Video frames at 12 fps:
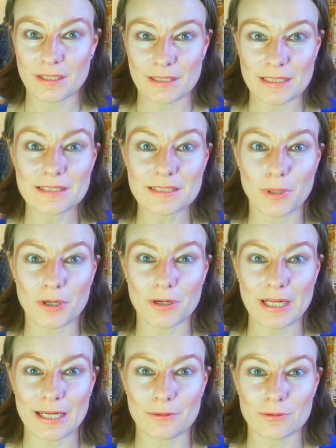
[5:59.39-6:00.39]
these barn
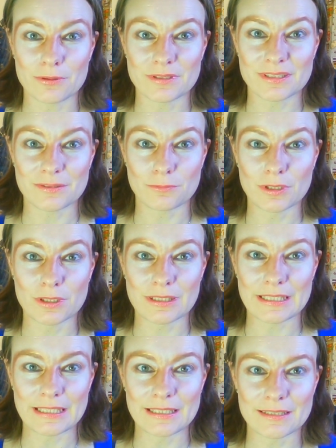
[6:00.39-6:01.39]
owls
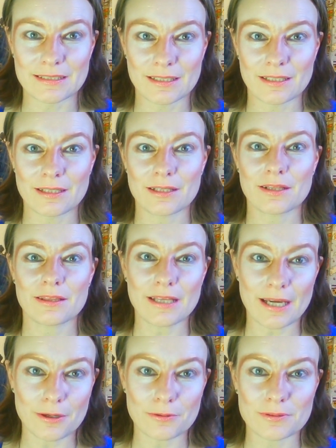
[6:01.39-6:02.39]
will eat
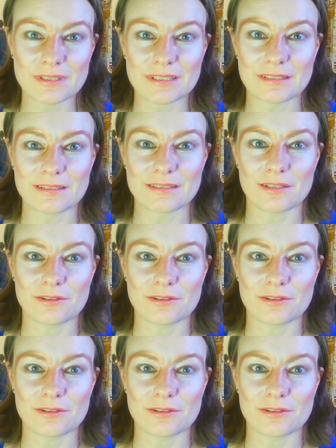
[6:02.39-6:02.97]
thousands of